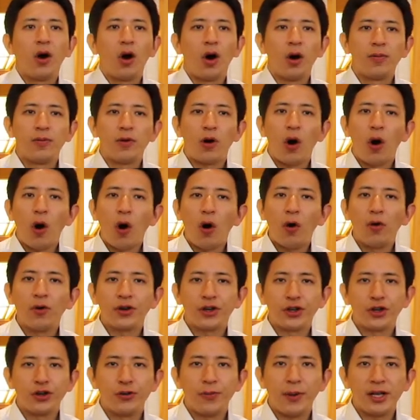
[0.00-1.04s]
of all
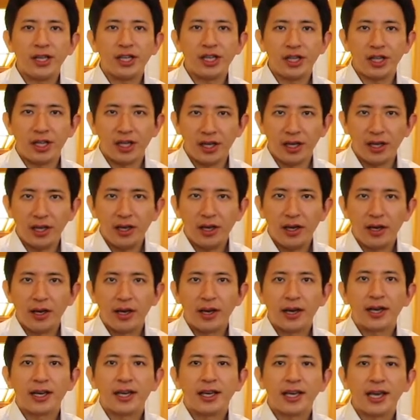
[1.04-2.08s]
humanity
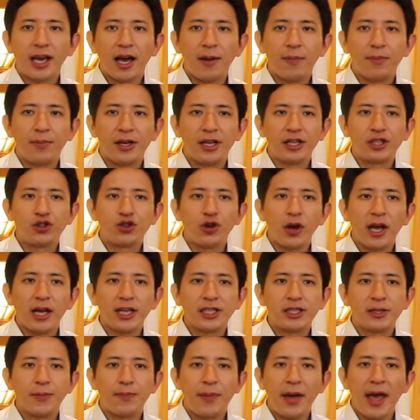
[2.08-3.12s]
can be
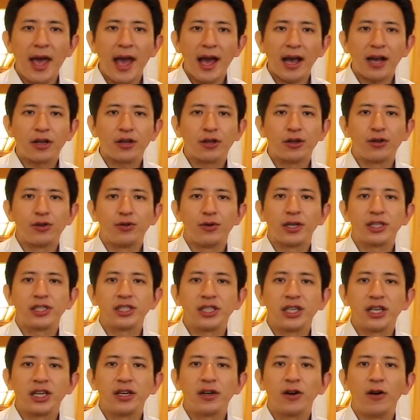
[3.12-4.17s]
traced back to a
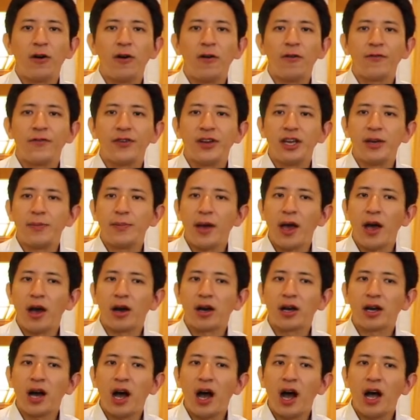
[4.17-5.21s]
single
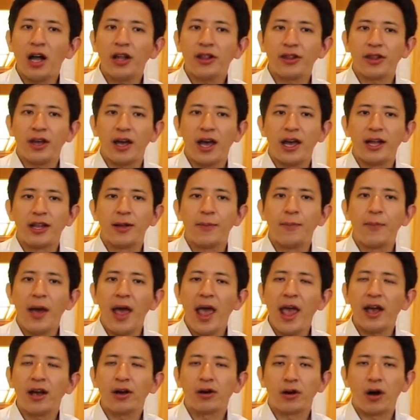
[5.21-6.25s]
female god and a
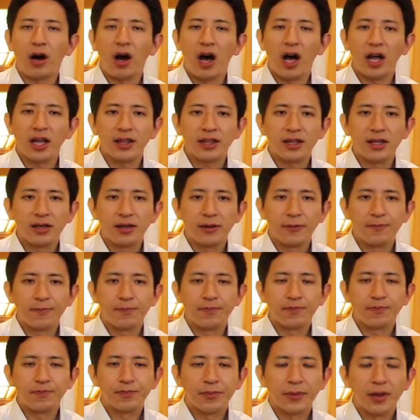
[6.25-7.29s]
male god.
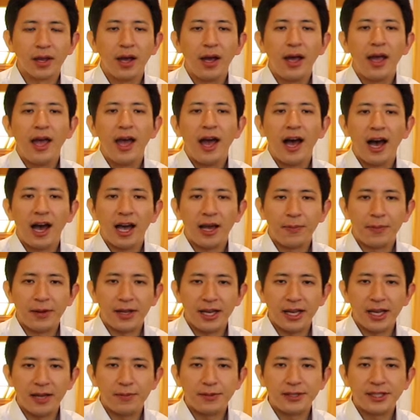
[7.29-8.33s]
I
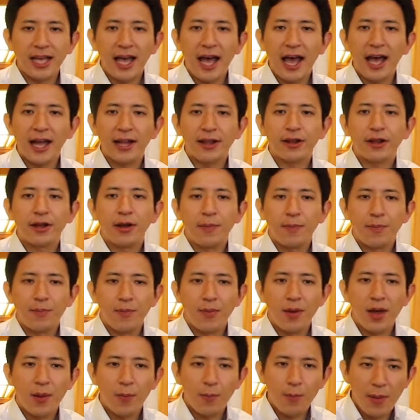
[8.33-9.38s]
believe that
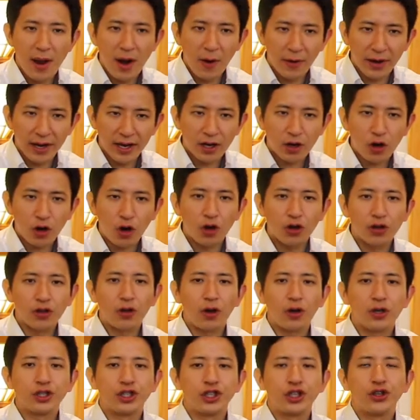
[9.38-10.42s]
Marie
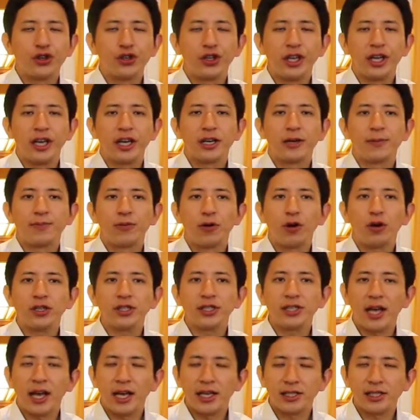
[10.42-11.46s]
Kondo's unique
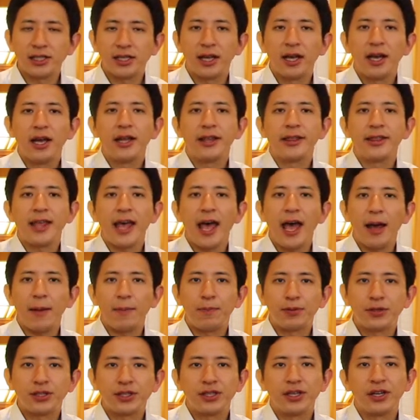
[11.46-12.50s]
process
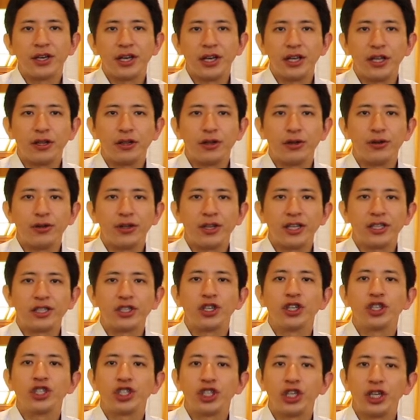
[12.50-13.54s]
taps into
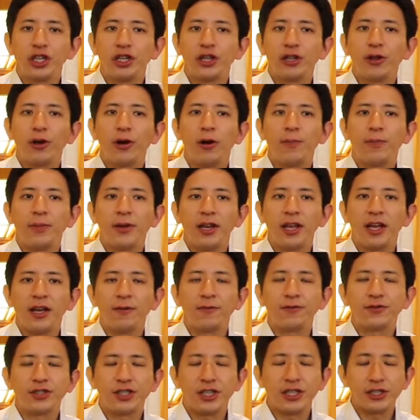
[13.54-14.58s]
this Shinto
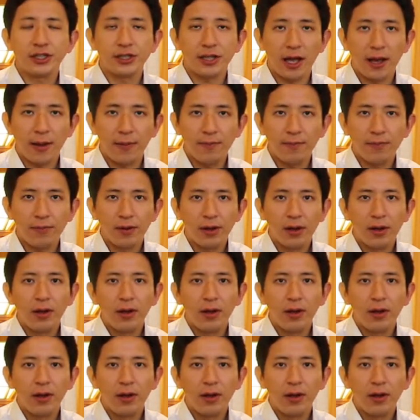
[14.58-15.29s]
belief system